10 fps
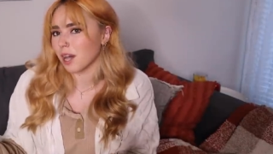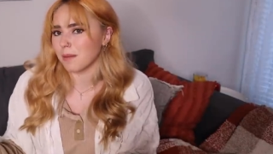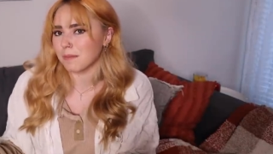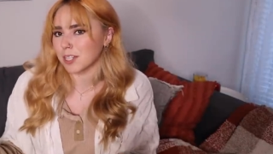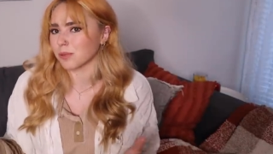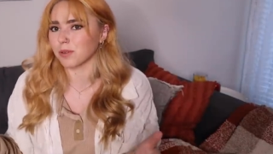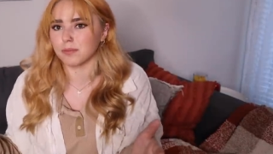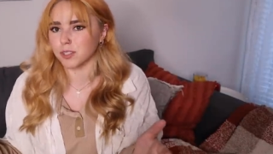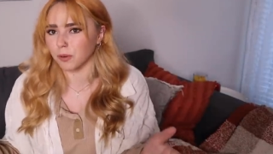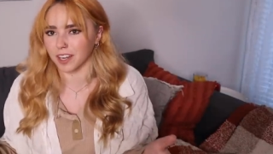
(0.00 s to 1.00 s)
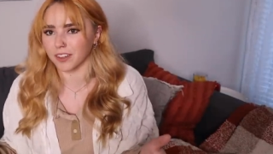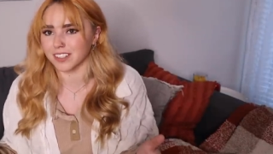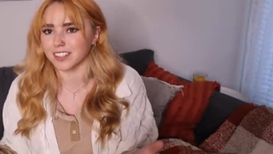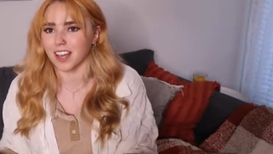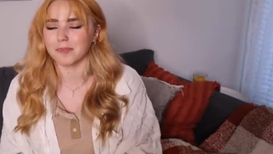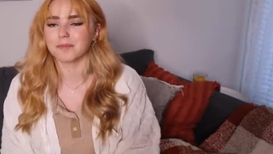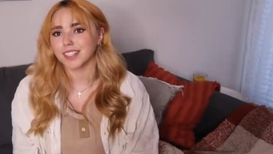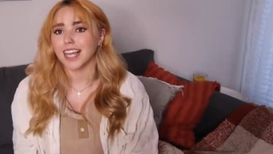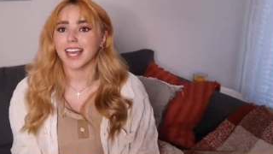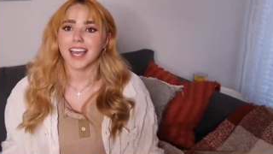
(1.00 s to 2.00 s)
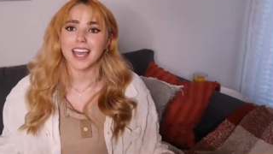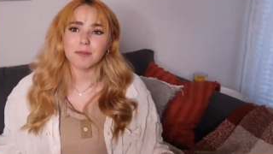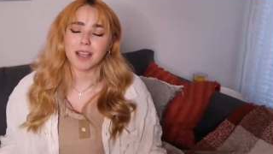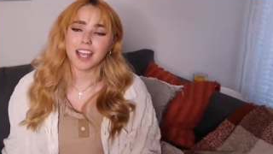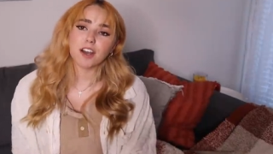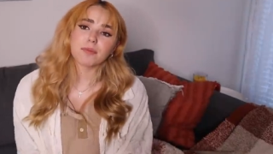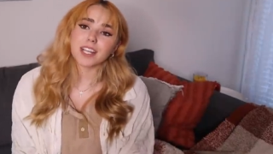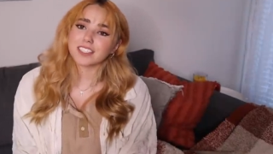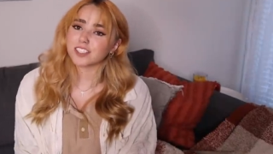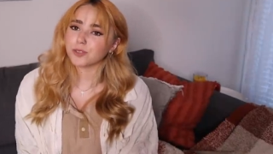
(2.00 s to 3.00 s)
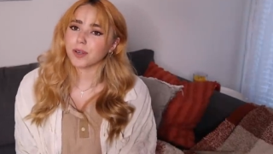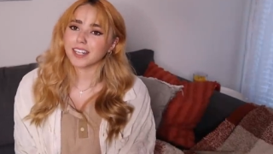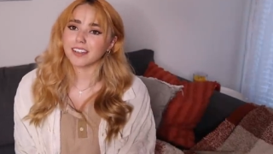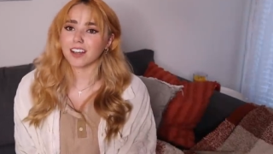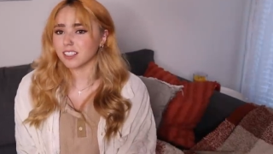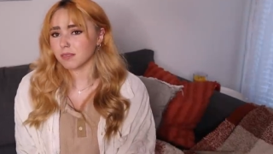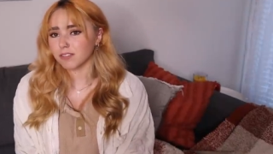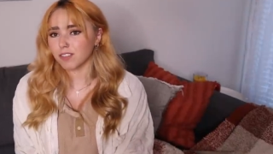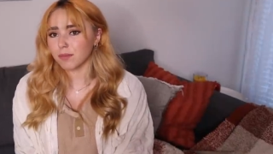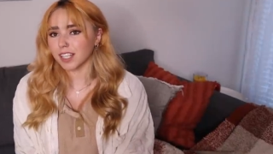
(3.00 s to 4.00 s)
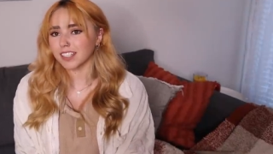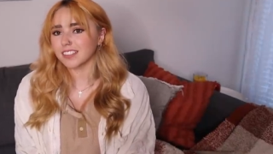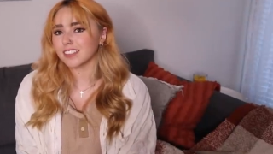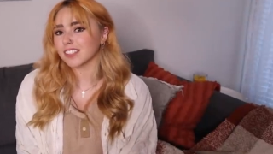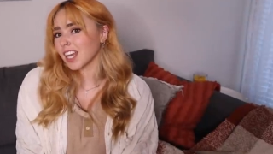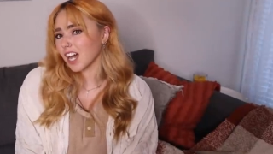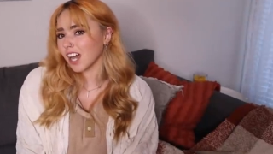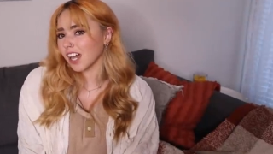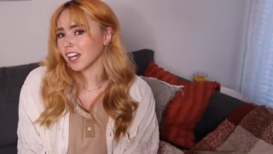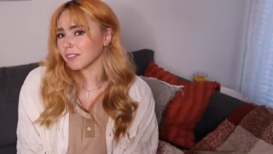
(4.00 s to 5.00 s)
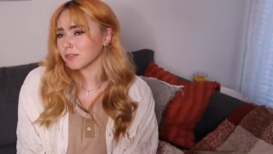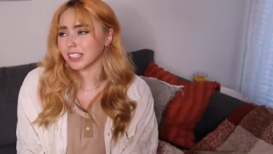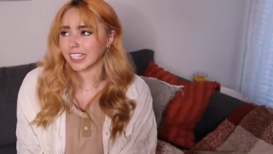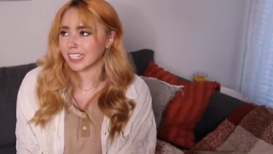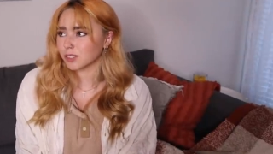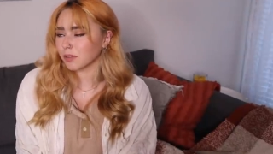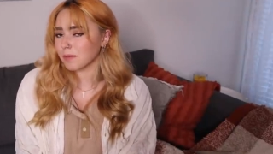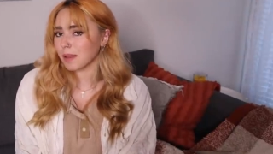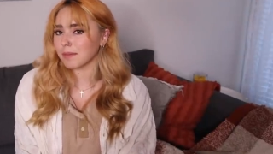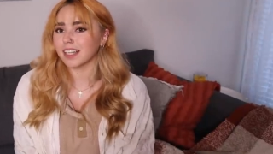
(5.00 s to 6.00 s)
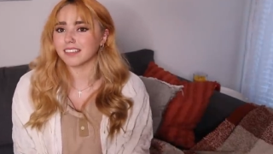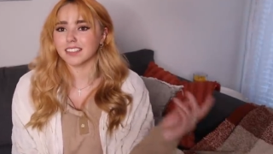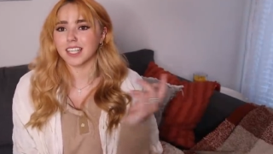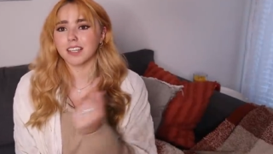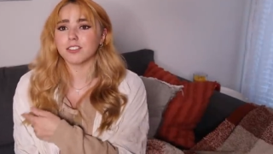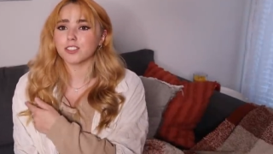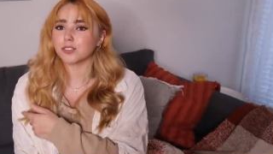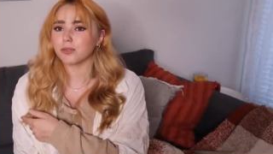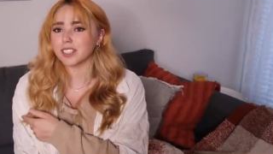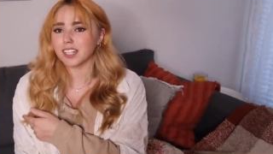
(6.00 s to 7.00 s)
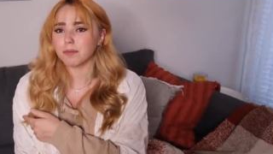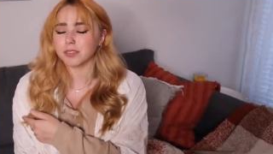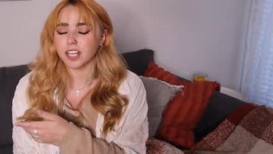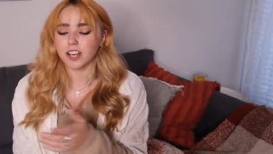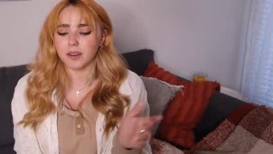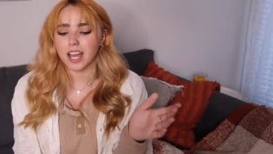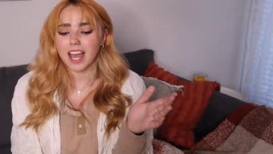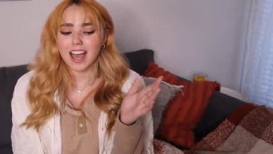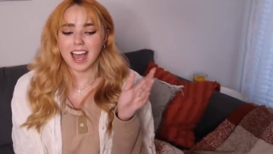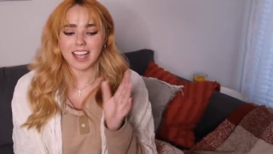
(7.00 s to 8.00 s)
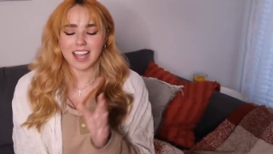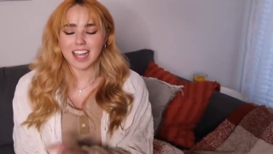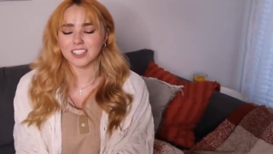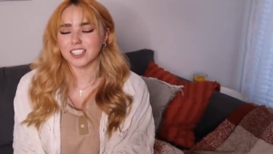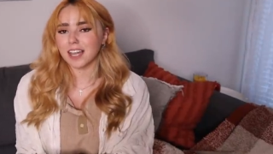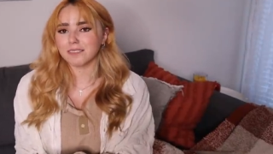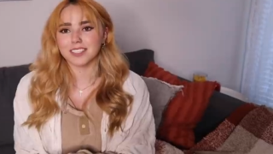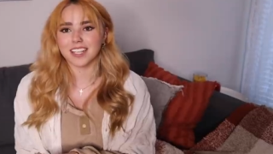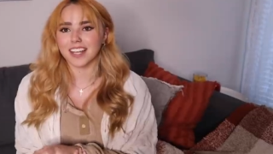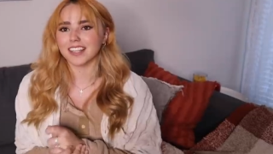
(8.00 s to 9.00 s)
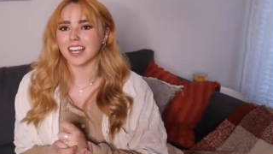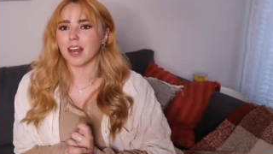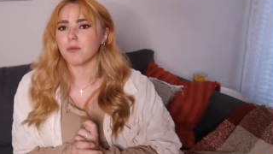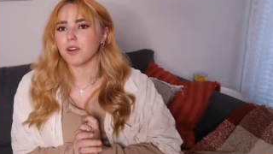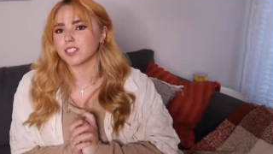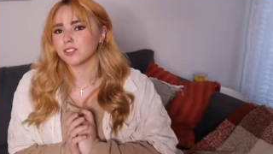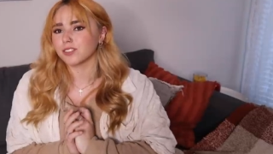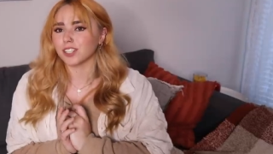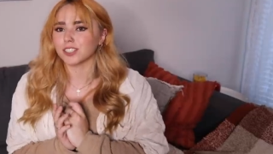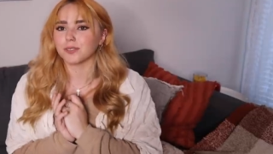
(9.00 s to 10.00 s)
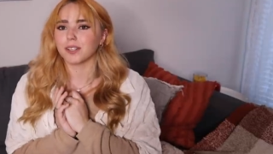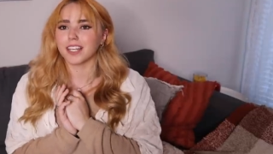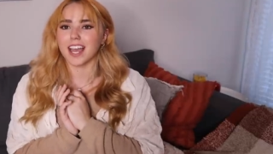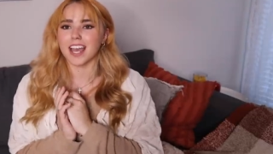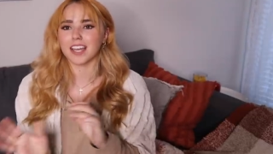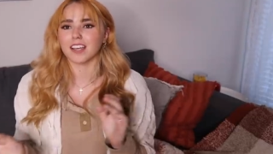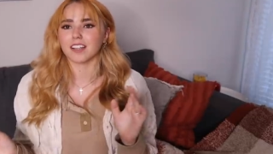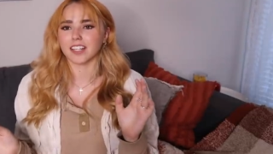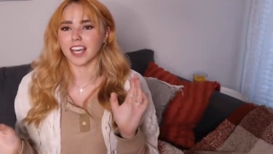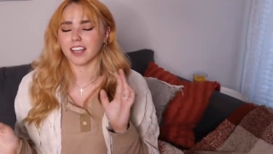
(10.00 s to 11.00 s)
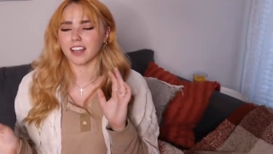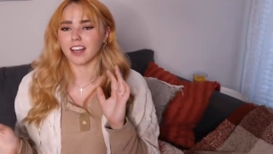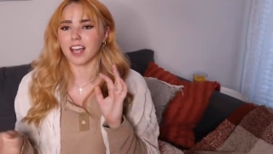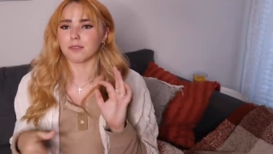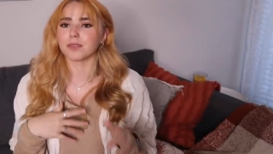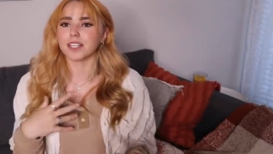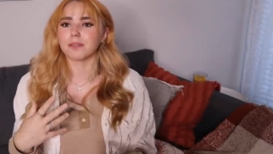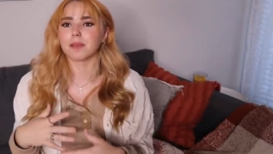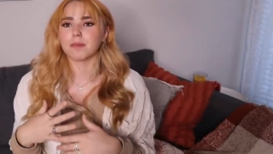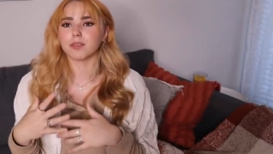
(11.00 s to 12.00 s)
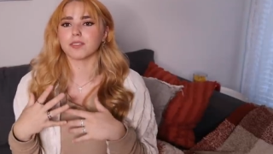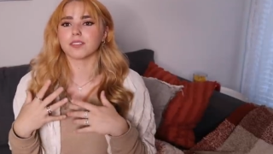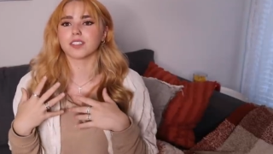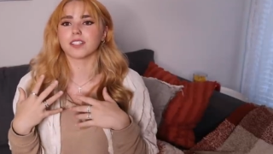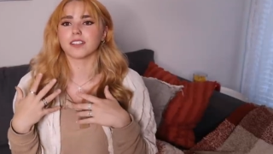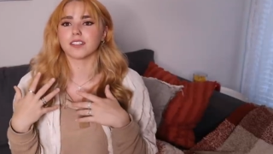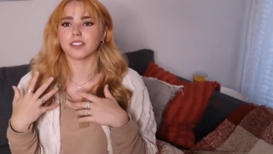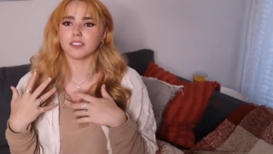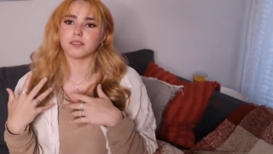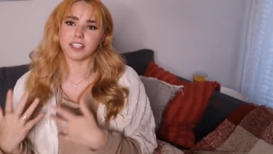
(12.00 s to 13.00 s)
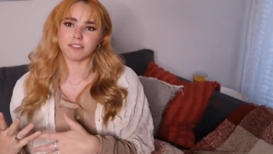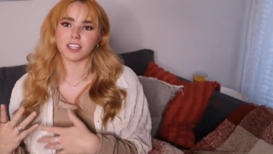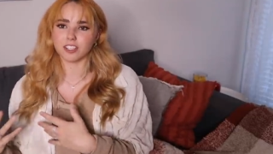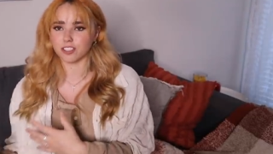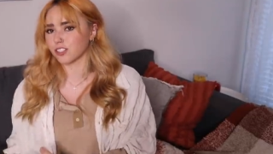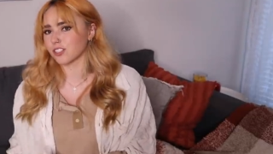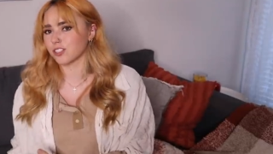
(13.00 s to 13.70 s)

tell my bishop what I'm doing all the time. Anyway, I hope you guys enjoyed, got something from this, uh, related to it maybe. Leave your stories down below. I actually have decided that I want to start doing a, like, I read people's leaving the church